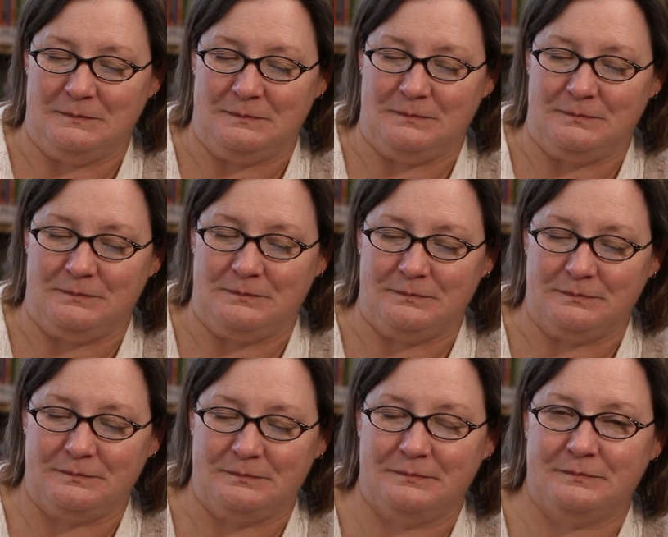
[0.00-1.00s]

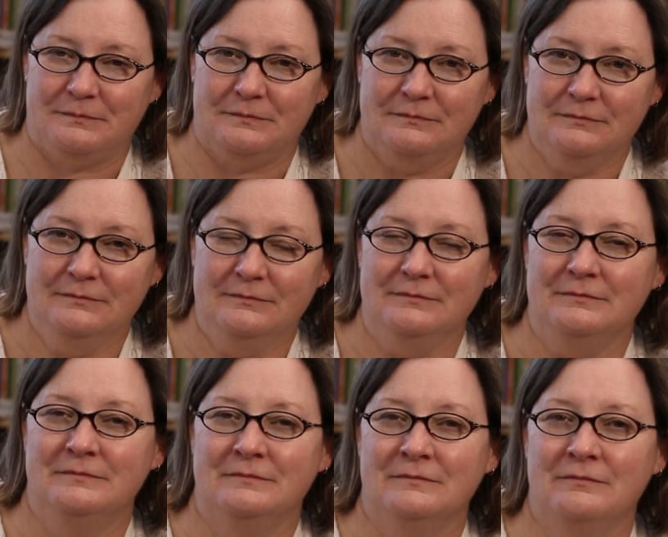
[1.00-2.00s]

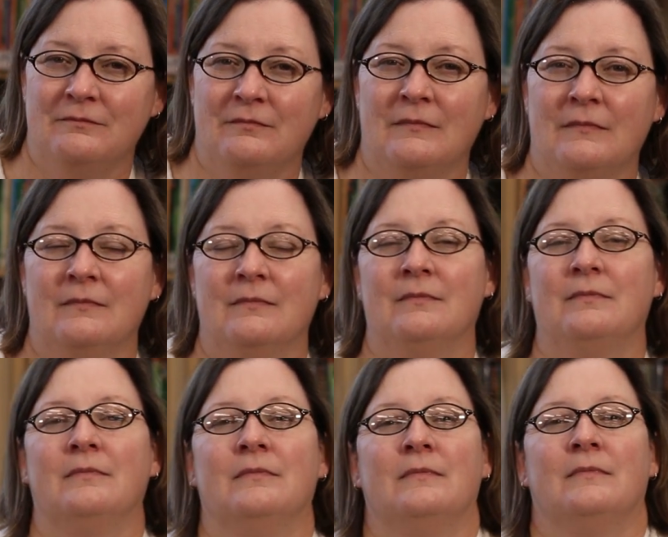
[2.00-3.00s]

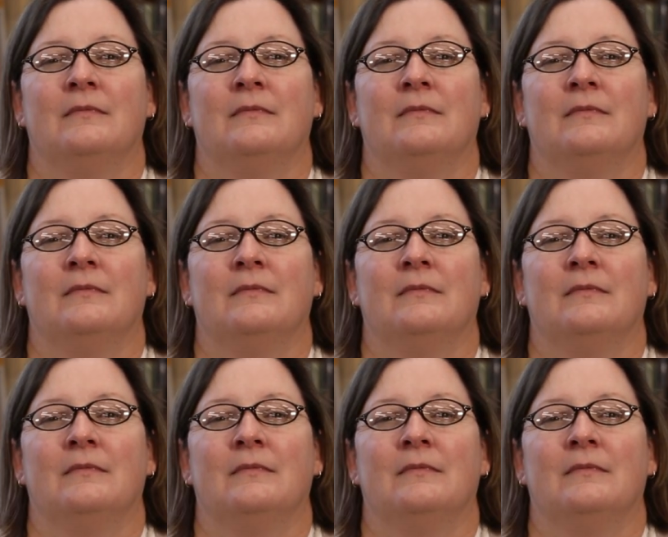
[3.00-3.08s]
[no speech]